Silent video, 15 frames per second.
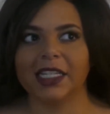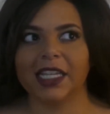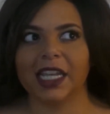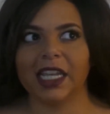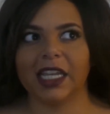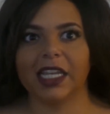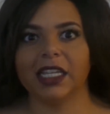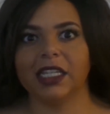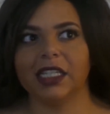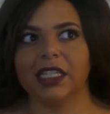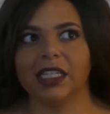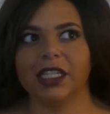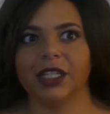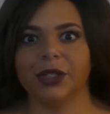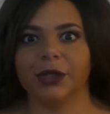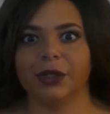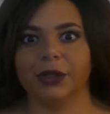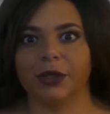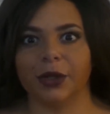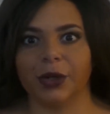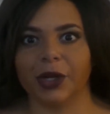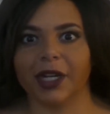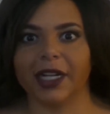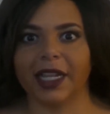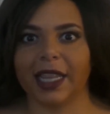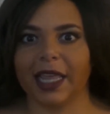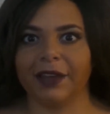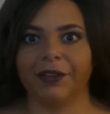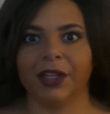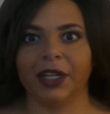take two or
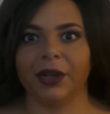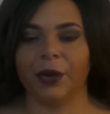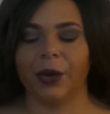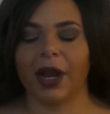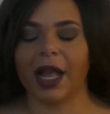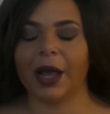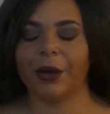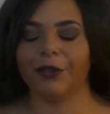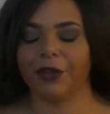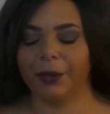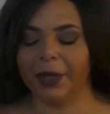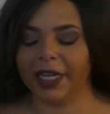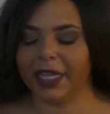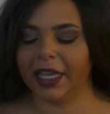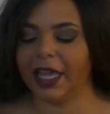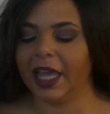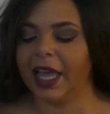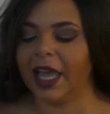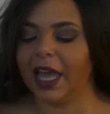11 or however many.